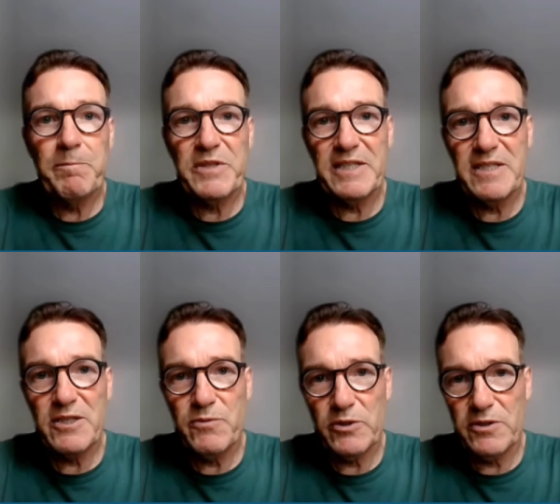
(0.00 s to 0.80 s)
This
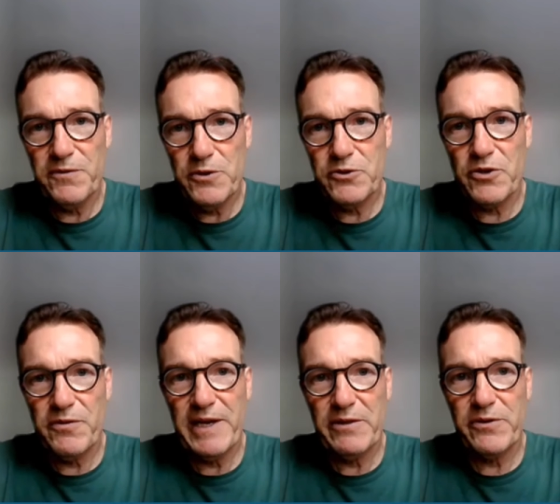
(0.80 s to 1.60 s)
is what the Future
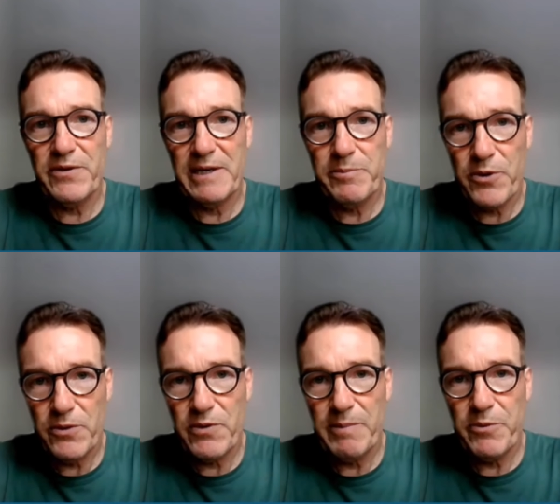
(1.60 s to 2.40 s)
of Health Grant
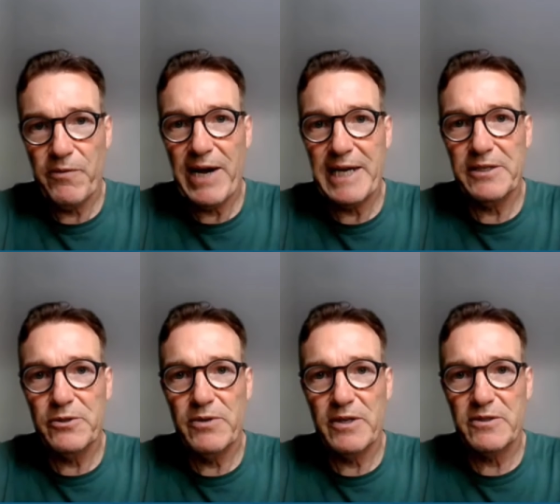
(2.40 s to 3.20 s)
Program provided
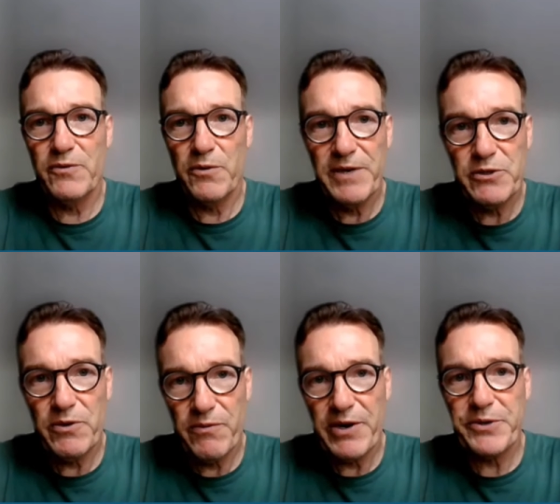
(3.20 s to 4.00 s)
to us, for which
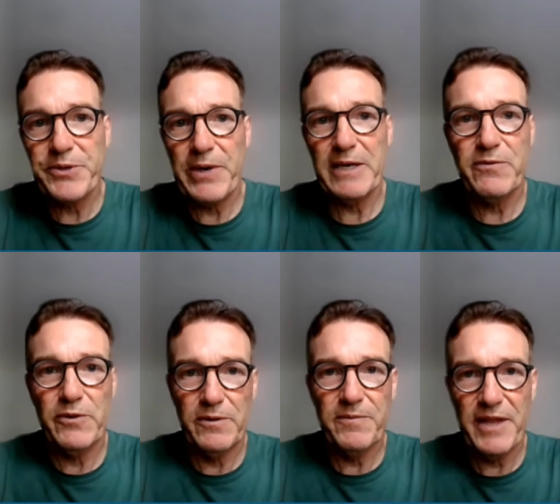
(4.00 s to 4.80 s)
we're very
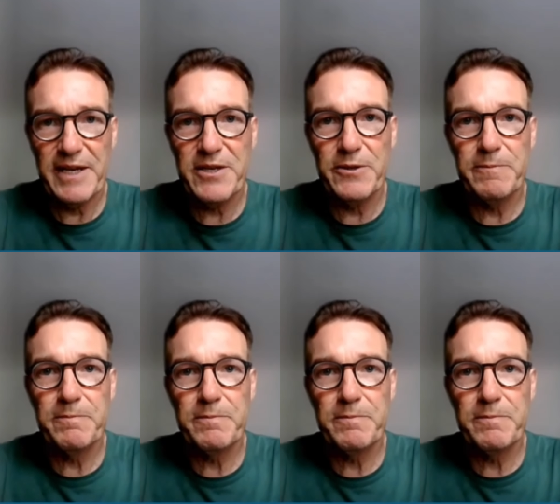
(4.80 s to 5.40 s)
grateful. Thank you.